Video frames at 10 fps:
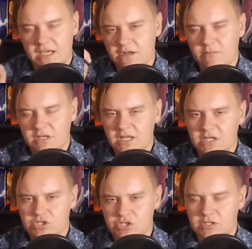enemy
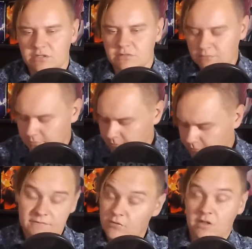nation.
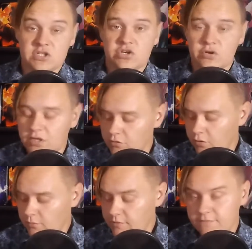And for the legendary
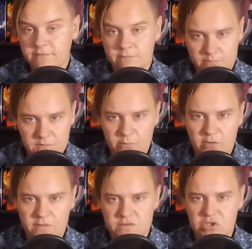hero of the
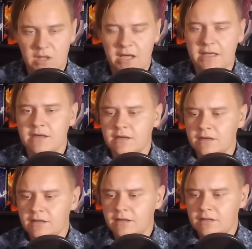month of July,
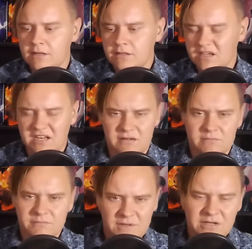again,
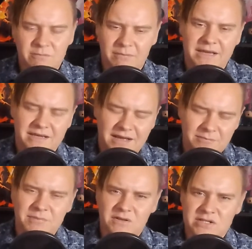might
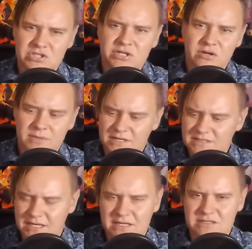not be legendary because
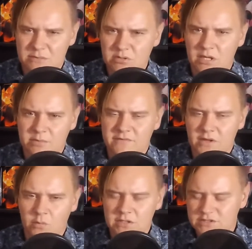they can double up if they
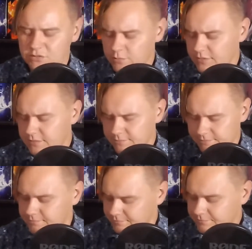want to, but
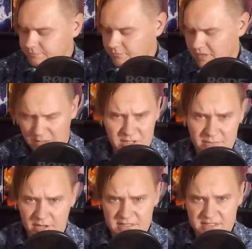I'm
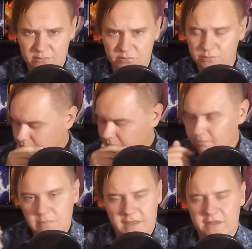keeping it simple.
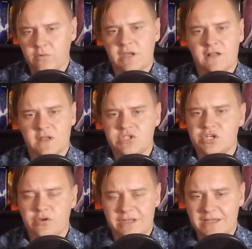I think we're getting
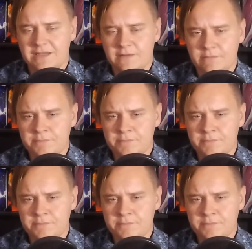legendary Ninian.